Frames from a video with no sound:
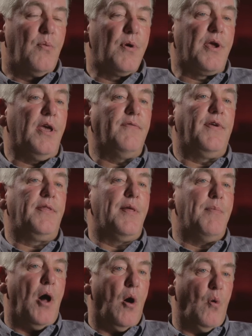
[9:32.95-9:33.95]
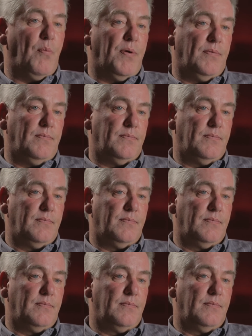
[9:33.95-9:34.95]
We're giving them hope.
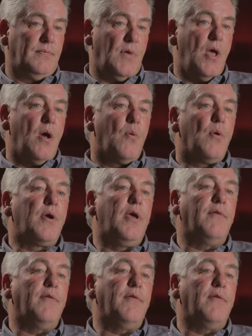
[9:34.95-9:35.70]
We're